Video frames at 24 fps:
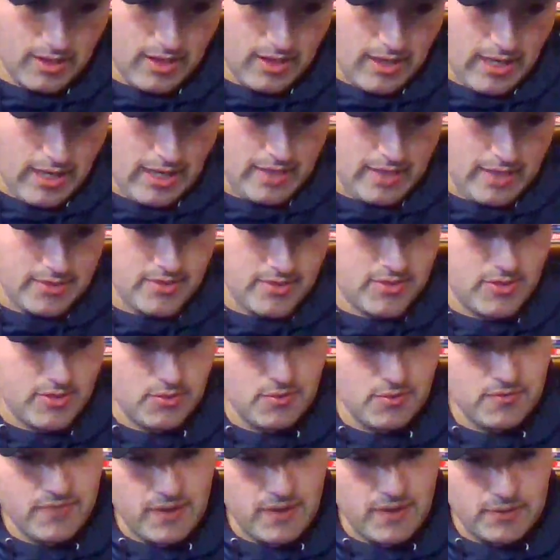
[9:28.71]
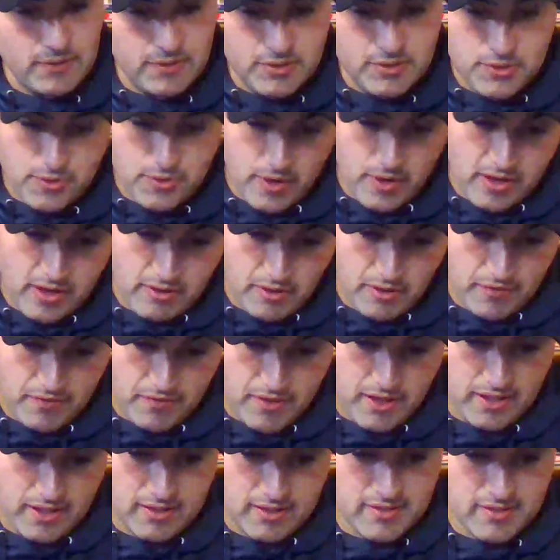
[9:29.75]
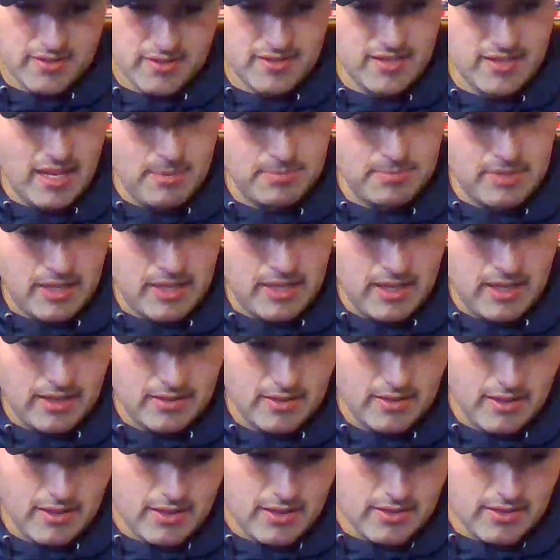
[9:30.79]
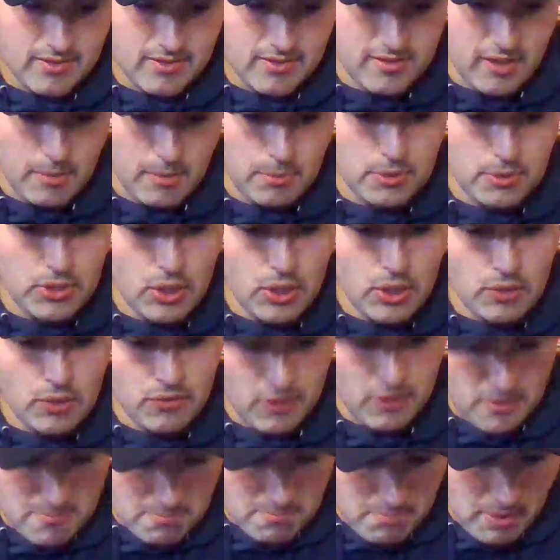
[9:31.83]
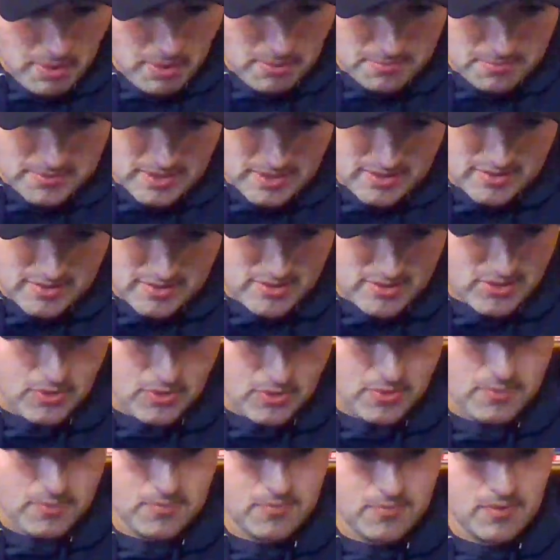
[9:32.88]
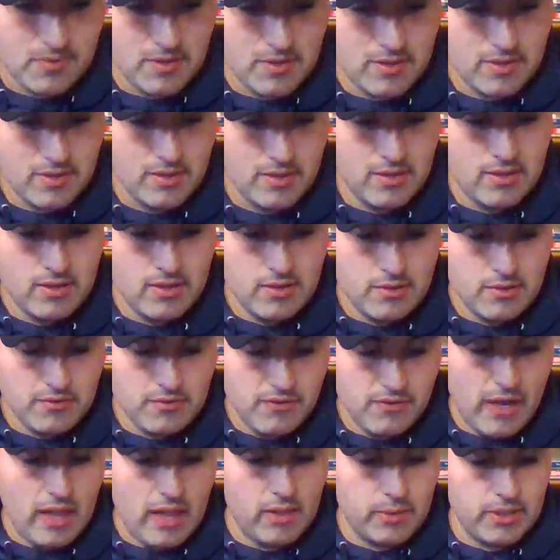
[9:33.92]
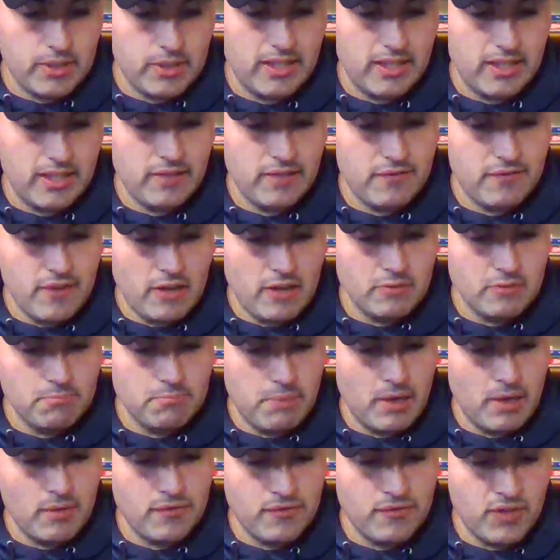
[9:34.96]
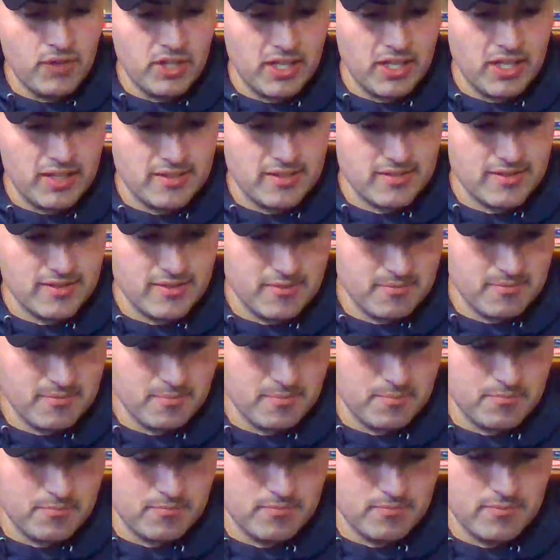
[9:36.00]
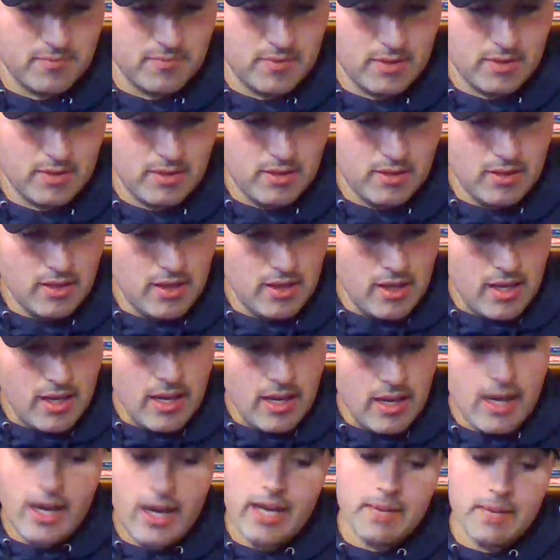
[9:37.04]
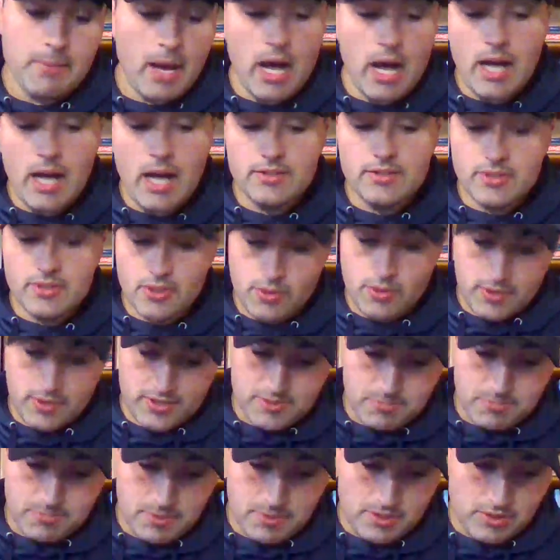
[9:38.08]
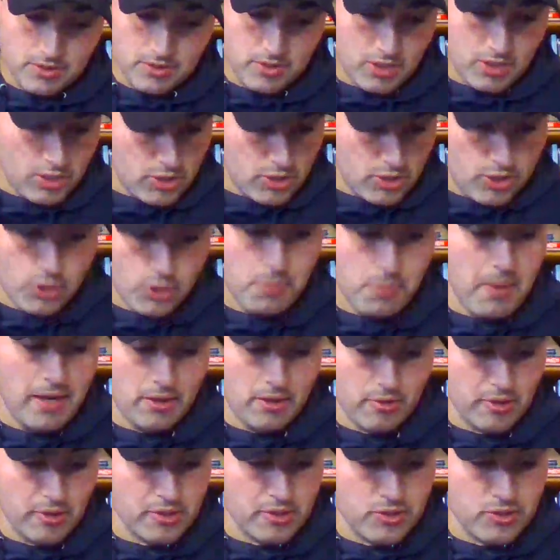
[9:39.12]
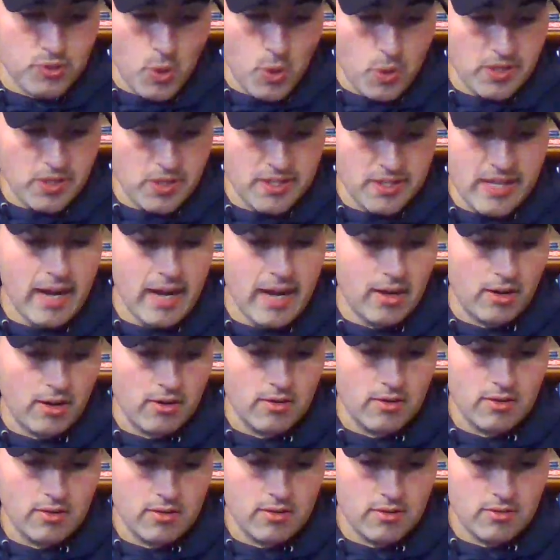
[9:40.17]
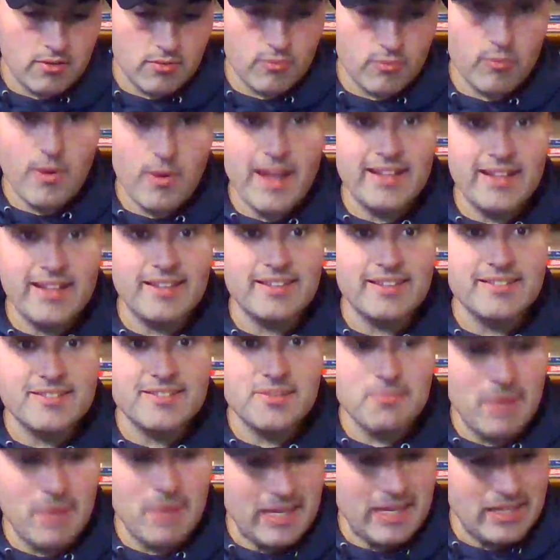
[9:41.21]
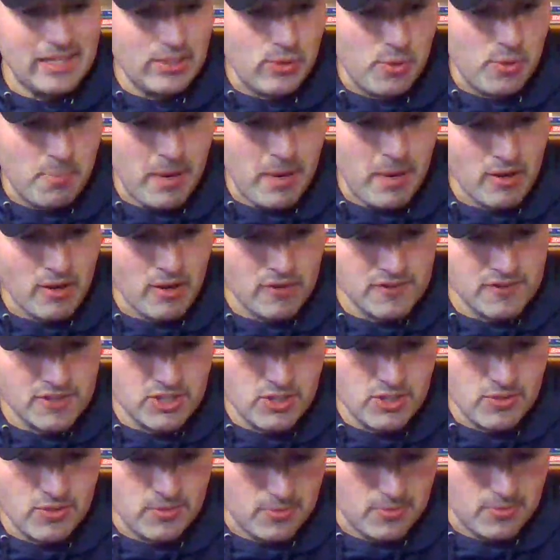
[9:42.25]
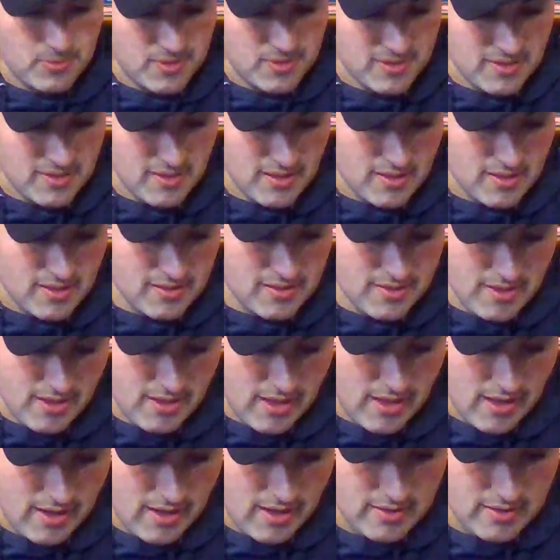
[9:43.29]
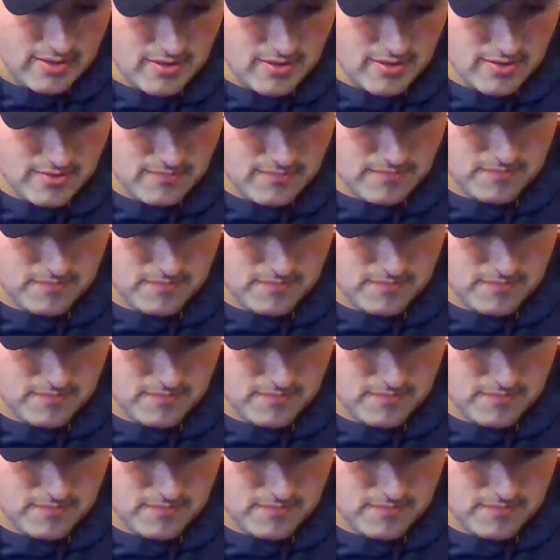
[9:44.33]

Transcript: Hans soon found a trail of things stepped on, stumbled over, and bumped into. Following it, he found Barefootus. "I'm Hans Crispin, shoemaker extraordinaire, ready to make you a pair of shoes," said Hans.